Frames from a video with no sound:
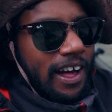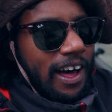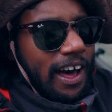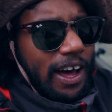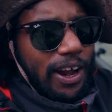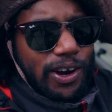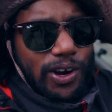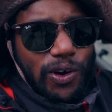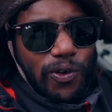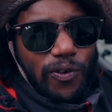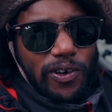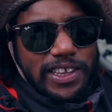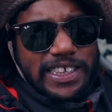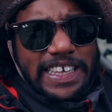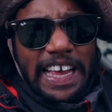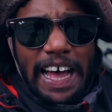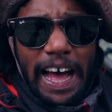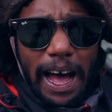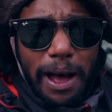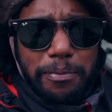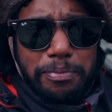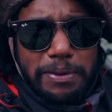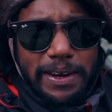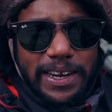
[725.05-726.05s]
I don't know what's
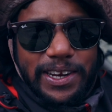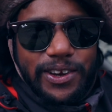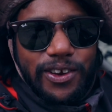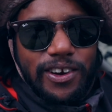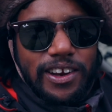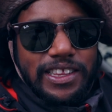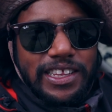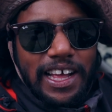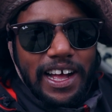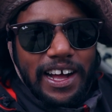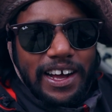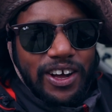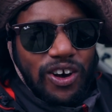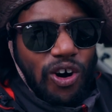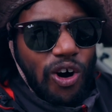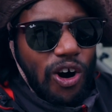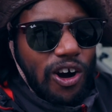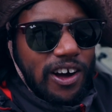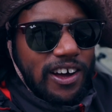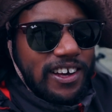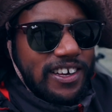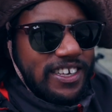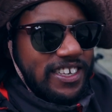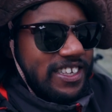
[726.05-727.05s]
happening to Ladakh
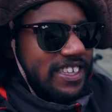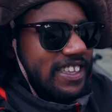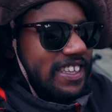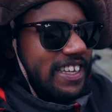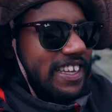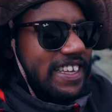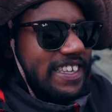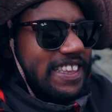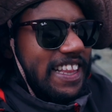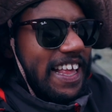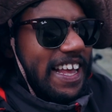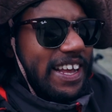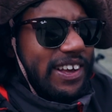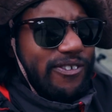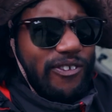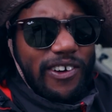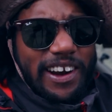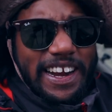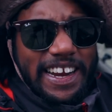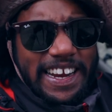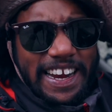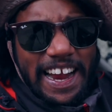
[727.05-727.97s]
August is like what